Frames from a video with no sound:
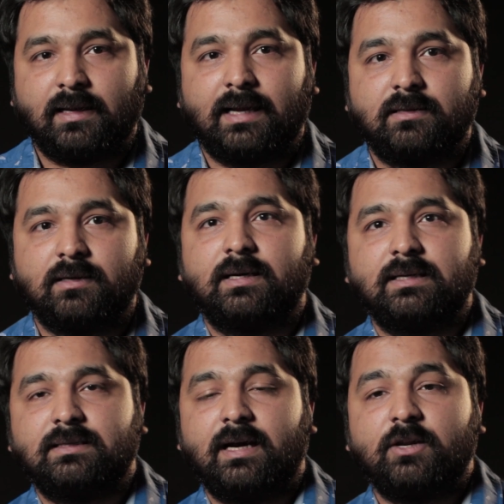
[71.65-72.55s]
And third
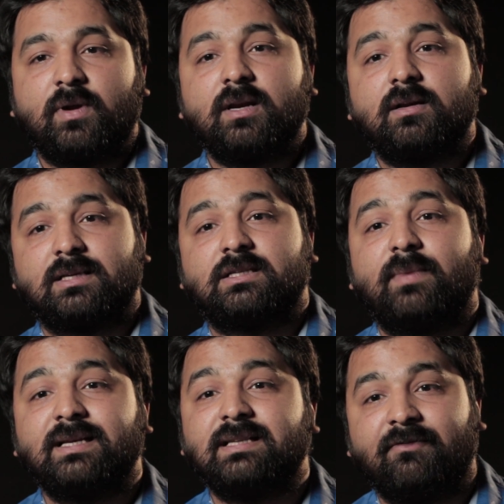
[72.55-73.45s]
is that you can
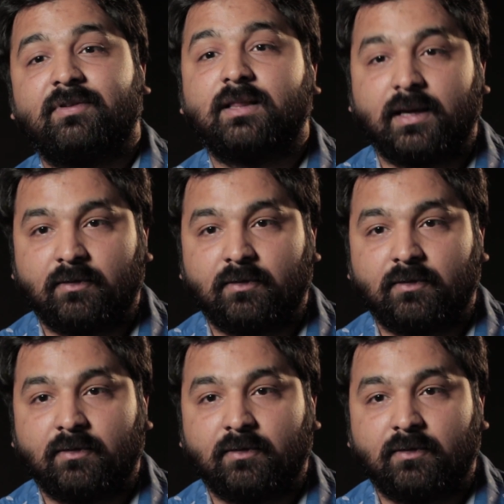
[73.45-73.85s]
customize everything.